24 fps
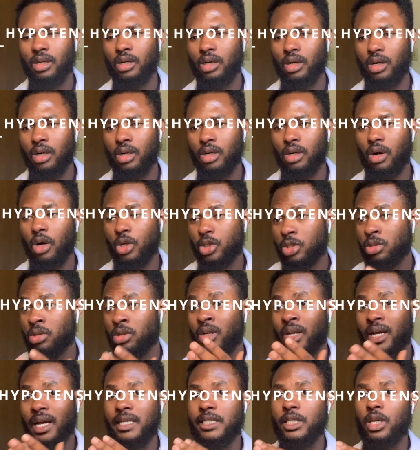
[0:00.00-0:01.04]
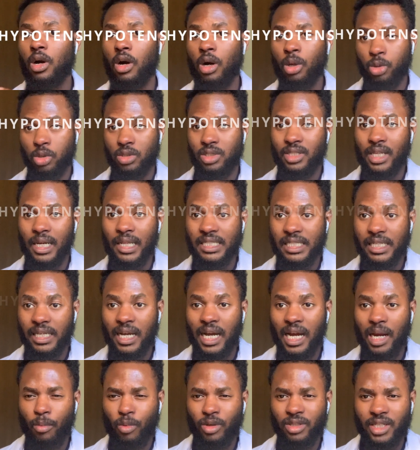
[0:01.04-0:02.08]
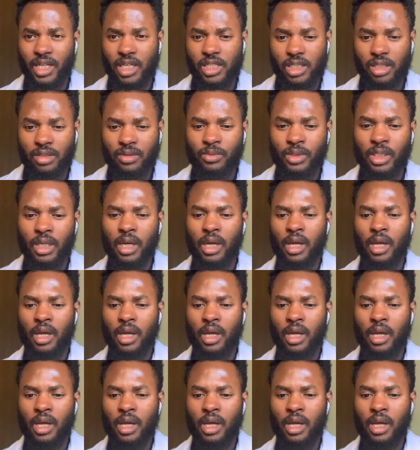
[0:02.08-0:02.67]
also known as orthostatic hypertension.